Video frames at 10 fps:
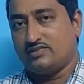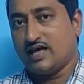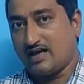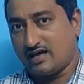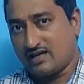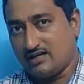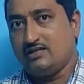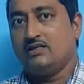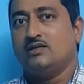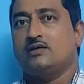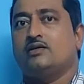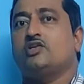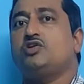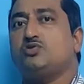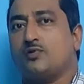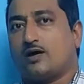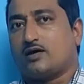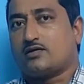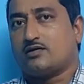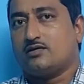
than New York.